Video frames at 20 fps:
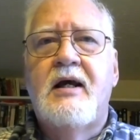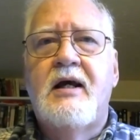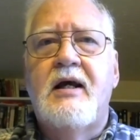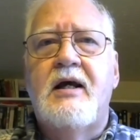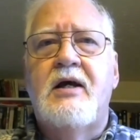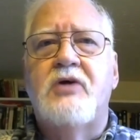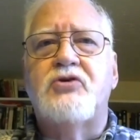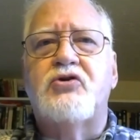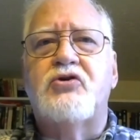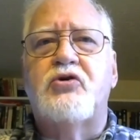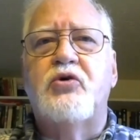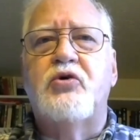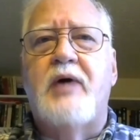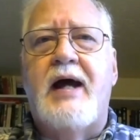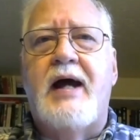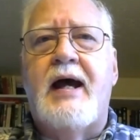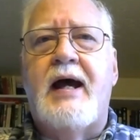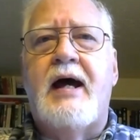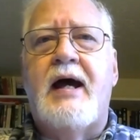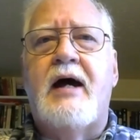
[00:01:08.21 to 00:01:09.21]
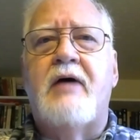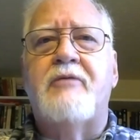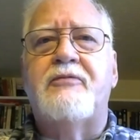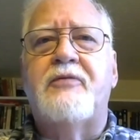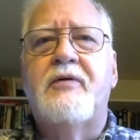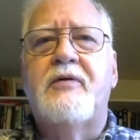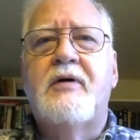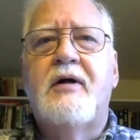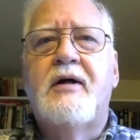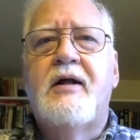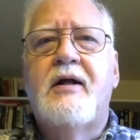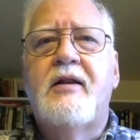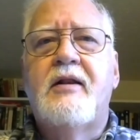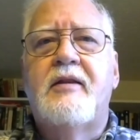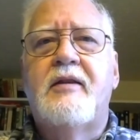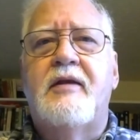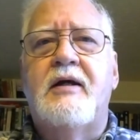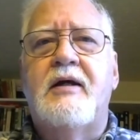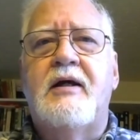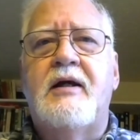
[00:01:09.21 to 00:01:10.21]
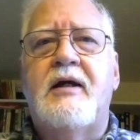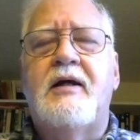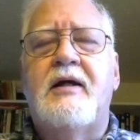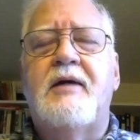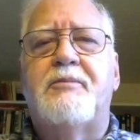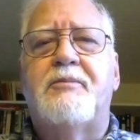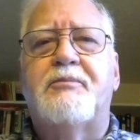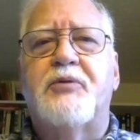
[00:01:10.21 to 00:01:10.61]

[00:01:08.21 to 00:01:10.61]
is to have the